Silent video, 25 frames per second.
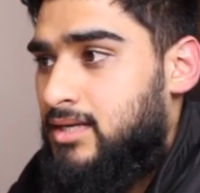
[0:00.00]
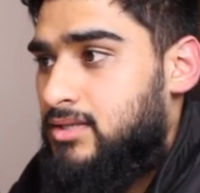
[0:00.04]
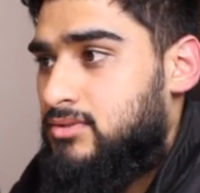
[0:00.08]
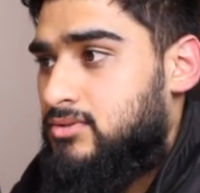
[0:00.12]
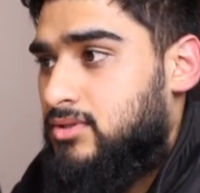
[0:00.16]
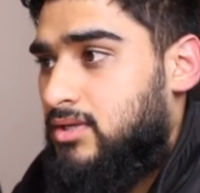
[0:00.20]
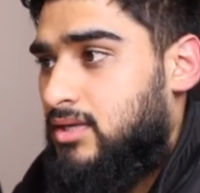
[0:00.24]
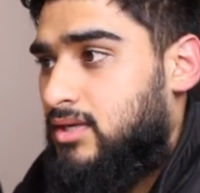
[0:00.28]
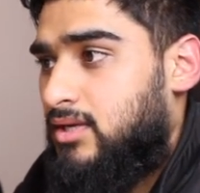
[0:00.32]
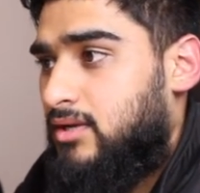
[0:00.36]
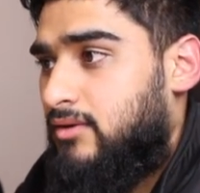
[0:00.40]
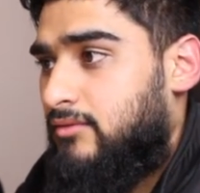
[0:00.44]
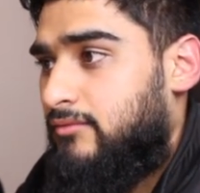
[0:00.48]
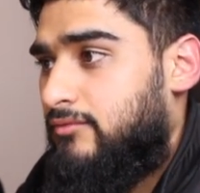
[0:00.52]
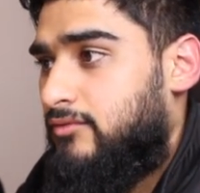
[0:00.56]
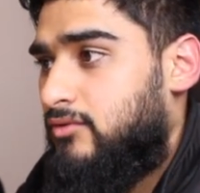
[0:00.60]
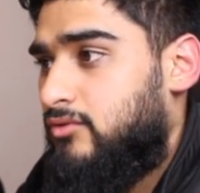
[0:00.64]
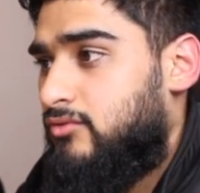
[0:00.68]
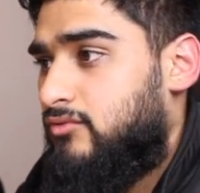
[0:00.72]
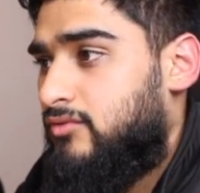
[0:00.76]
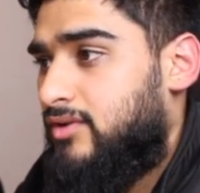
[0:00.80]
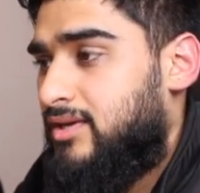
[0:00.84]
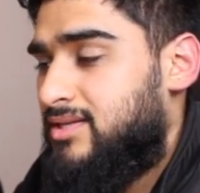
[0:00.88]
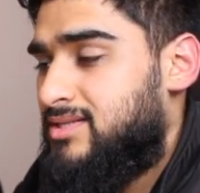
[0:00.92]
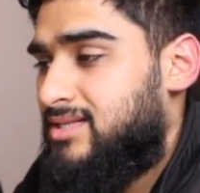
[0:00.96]
So I know a
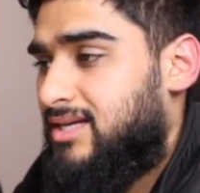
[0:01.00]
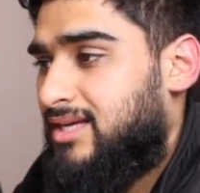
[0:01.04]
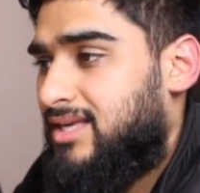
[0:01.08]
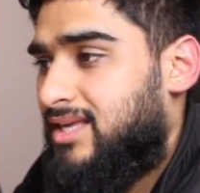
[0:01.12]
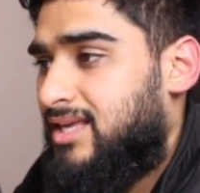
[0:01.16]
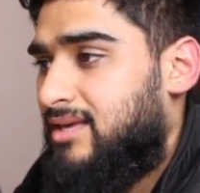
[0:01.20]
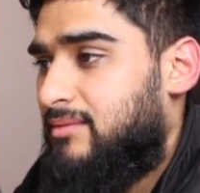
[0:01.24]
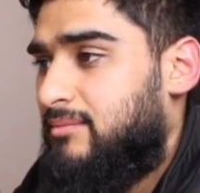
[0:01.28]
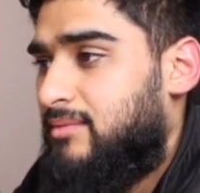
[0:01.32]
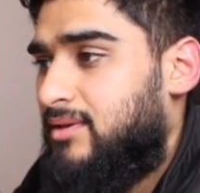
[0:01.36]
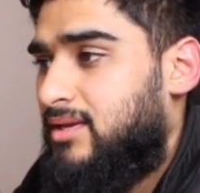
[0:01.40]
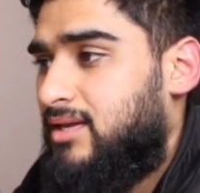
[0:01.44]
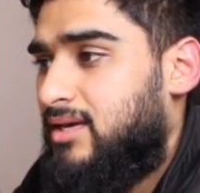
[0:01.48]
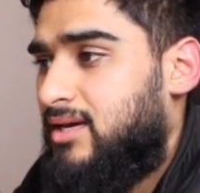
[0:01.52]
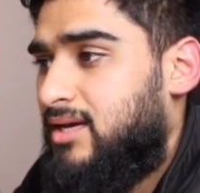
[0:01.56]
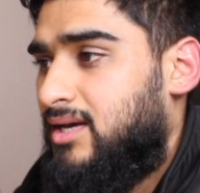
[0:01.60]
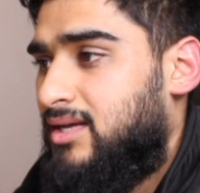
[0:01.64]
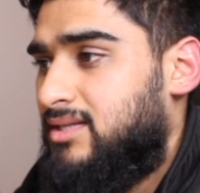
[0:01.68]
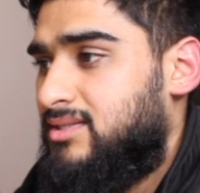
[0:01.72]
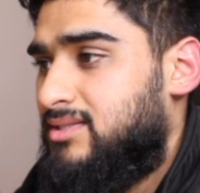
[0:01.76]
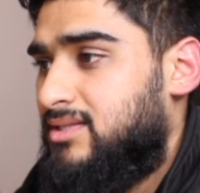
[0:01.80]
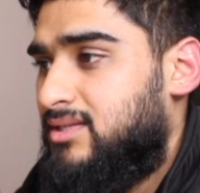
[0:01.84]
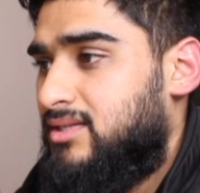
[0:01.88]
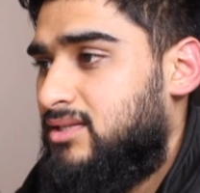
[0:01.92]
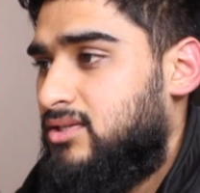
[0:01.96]
few trades that came in here.
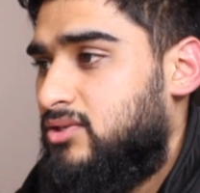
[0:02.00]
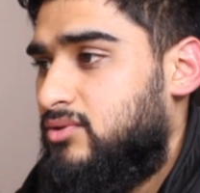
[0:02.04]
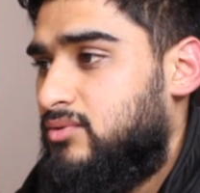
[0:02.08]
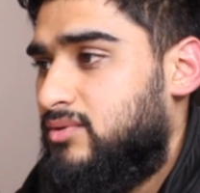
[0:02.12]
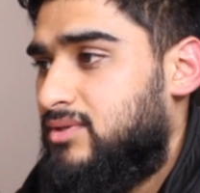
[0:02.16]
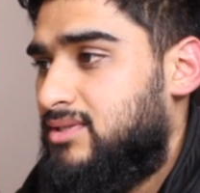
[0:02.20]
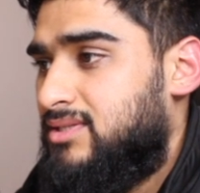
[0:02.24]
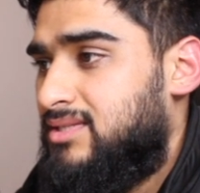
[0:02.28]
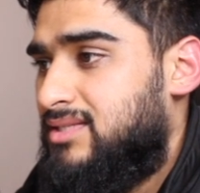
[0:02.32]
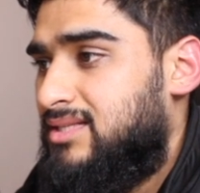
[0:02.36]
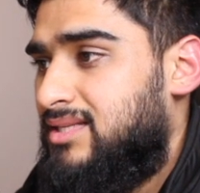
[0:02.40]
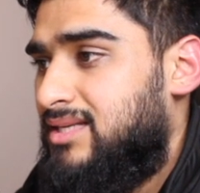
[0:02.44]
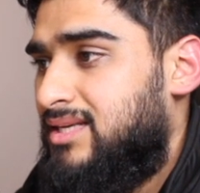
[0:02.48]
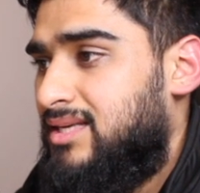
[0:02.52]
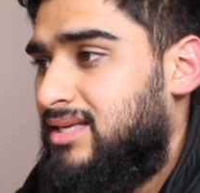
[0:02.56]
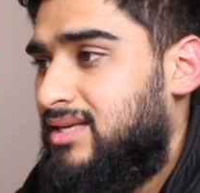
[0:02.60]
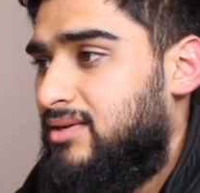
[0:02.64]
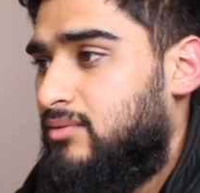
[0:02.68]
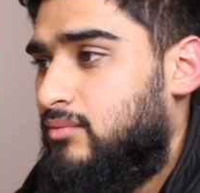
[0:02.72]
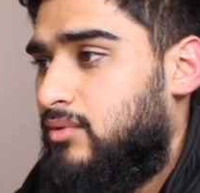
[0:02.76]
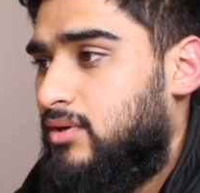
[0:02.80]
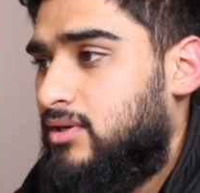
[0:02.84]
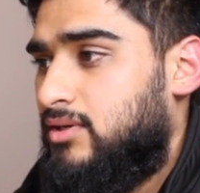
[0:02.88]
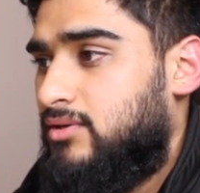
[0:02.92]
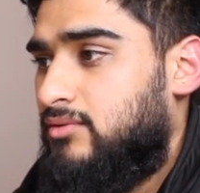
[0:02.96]
NZD
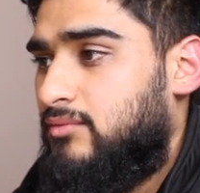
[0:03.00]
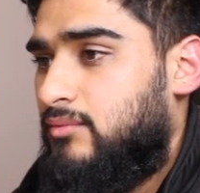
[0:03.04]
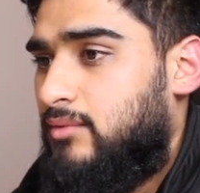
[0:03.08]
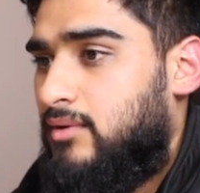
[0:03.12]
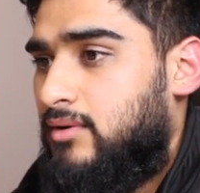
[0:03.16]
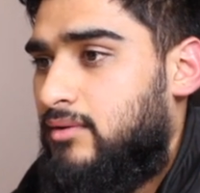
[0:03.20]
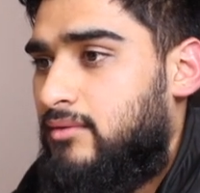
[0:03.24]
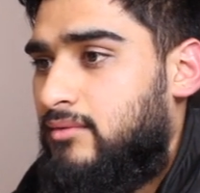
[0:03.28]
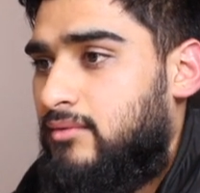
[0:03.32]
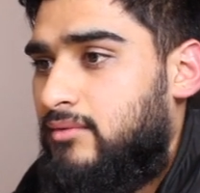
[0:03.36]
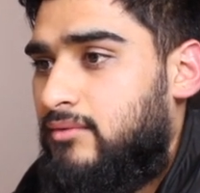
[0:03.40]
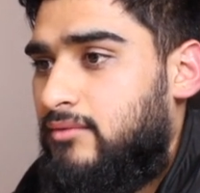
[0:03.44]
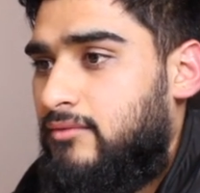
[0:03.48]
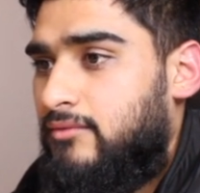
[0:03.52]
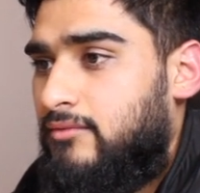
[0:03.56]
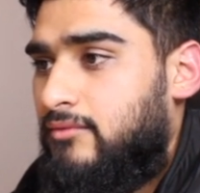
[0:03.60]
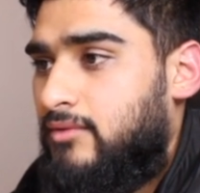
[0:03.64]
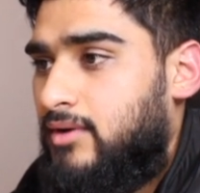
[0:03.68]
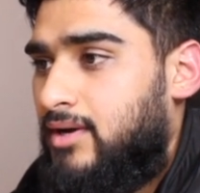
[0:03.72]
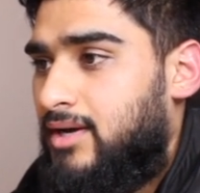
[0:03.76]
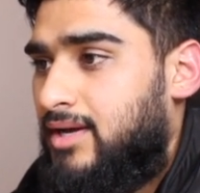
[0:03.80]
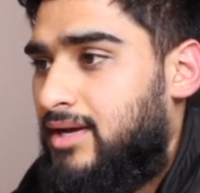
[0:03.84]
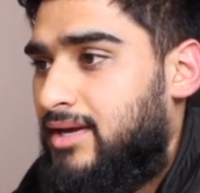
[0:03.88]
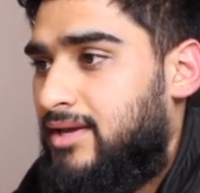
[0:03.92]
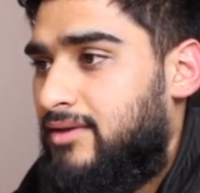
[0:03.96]
USD 1 to 1, 1 to
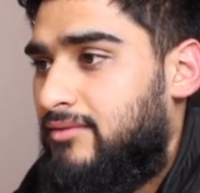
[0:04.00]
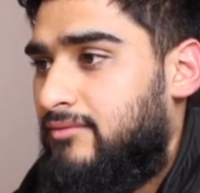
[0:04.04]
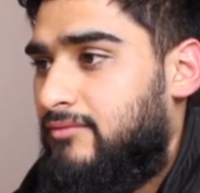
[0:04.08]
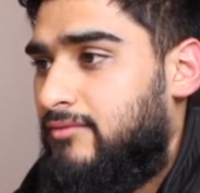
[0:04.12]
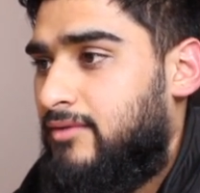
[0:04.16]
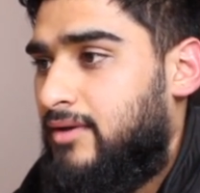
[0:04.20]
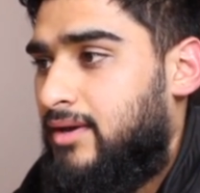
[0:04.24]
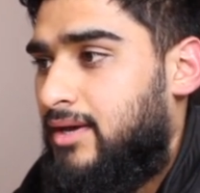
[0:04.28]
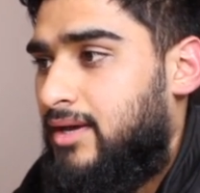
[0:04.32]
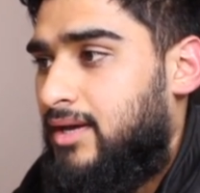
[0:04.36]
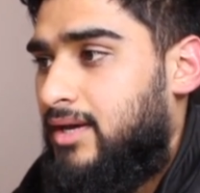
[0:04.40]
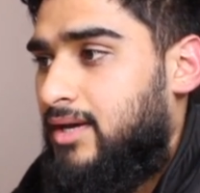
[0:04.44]
5.